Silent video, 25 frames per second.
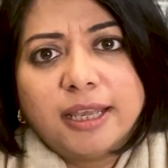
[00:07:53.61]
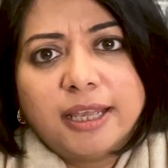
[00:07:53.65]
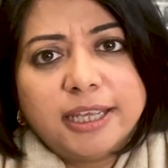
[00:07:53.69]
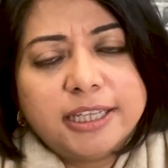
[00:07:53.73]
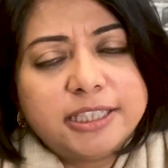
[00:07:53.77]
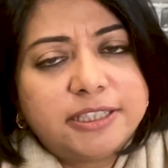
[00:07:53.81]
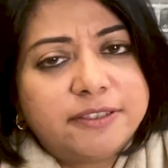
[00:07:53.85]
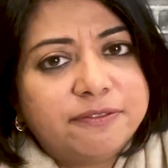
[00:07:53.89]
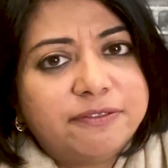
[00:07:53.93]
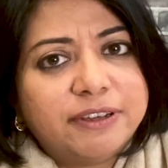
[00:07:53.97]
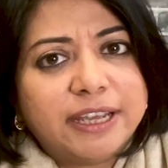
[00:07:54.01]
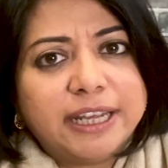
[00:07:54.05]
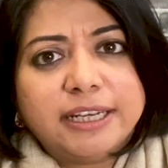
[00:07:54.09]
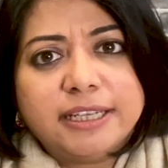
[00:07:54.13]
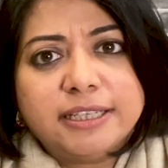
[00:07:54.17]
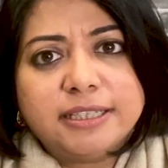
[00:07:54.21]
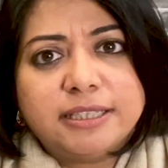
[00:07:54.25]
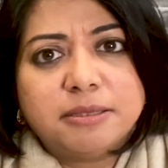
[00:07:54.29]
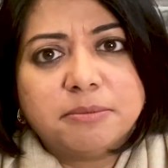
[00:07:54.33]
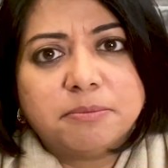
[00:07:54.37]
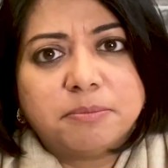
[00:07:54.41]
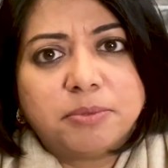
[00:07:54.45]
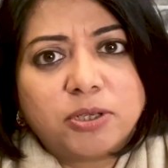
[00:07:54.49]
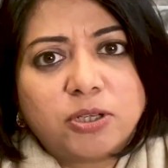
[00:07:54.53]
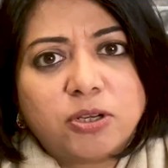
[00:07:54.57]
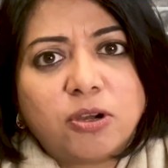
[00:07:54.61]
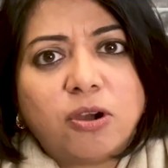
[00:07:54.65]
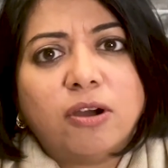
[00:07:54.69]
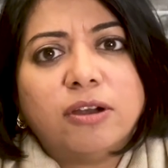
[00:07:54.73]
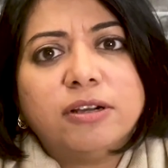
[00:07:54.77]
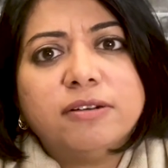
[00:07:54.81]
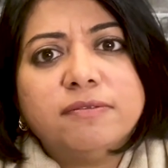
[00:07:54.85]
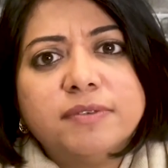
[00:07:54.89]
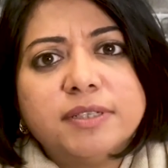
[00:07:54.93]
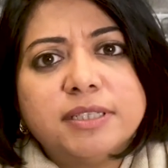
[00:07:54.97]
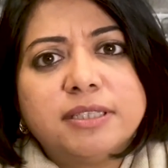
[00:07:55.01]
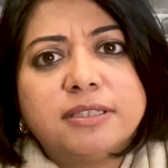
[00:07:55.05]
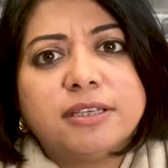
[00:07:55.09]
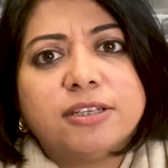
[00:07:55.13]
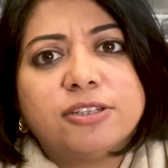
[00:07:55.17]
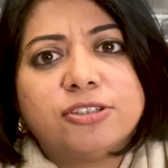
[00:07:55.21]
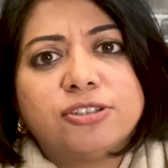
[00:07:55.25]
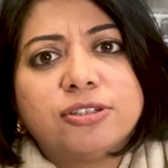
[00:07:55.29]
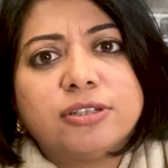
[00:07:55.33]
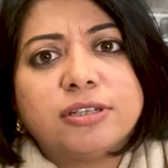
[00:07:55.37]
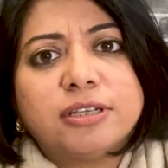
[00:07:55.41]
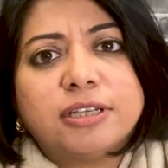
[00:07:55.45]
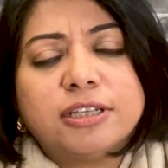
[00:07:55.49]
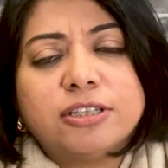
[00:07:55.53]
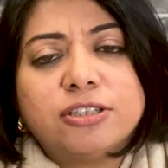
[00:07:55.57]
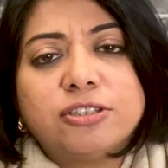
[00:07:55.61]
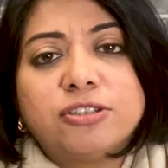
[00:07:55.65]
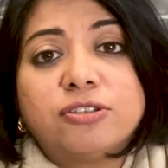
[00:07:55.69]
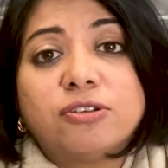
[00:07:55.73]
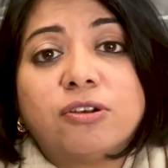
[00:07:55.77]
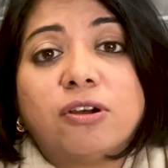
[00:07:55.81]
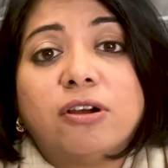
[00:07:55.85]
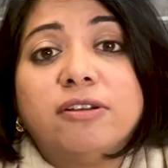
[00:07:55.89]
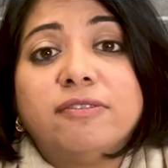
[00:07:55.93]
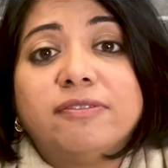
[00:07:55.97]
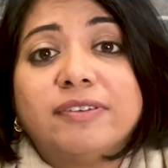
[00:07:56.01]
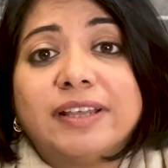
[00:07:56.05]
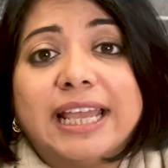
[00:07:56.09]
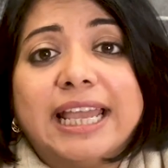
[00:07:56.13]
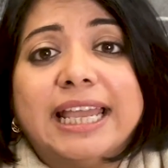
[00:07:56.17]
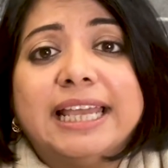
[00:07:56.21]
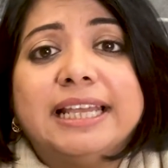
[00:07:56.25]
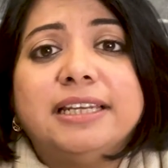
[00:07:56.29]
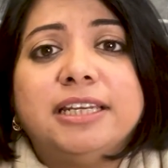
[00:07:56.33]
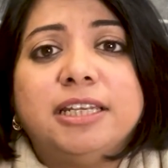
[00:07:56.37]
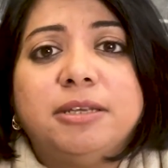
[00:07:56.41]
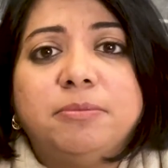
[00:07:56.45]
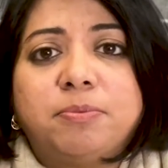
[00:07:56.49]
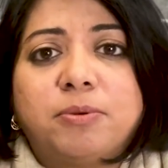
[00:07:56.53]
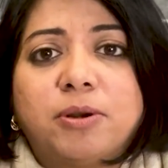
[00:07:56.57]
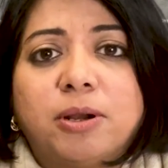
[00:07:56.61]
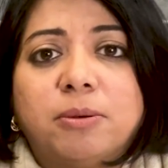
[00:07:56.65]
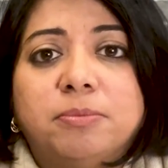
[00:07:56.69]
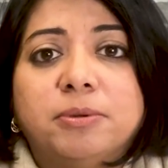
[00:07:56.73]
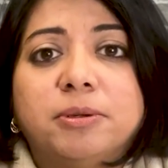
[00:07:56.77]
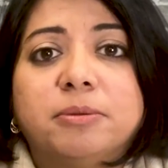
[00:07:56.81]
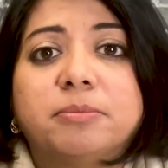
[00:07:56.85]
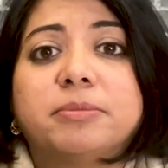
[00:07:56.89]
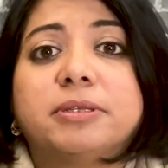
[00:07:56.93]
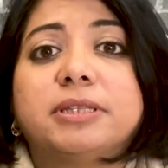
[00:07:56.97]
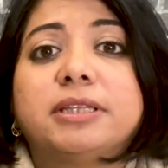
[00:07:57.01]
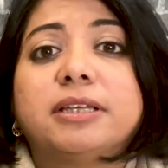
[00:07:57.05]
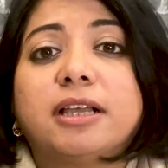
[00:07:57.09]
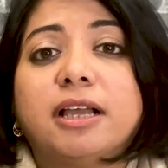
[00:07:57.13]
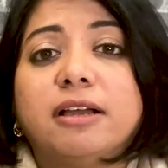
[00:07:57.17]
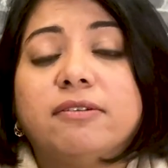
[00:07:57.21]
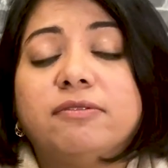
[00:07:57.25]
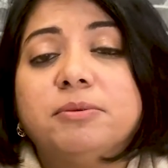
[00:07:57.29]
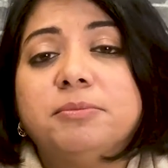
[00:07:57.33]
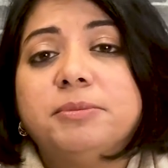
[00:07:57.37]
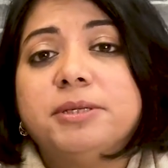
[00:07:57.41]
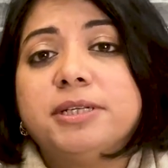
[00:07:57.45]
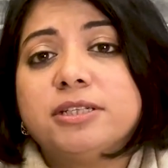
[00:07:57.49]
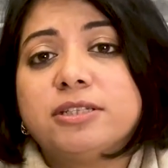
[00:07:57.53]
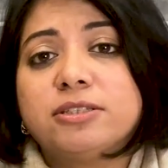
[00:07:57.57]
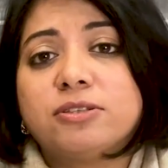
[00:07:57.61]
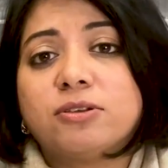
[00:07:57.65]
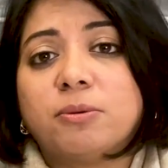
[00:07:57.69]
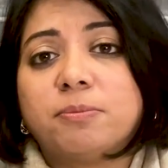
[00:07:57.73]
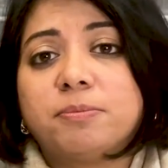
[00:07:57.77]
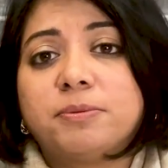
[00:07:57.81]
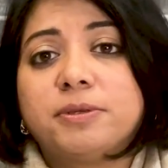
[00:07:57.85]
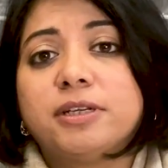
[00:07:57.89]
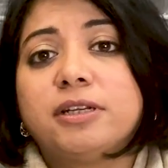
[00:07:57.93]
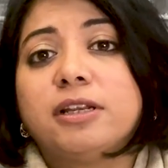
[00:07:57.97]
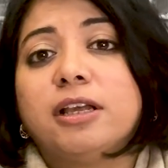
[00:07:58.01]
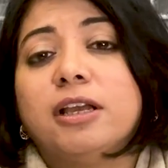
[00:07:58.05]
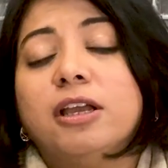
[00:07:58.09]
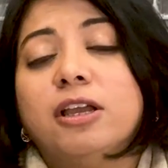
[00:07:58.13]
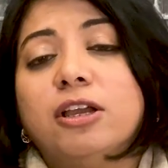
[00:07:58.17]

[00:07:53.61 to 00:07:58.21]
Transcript: It's very simple. Conversation can solve any problem, but the government has opted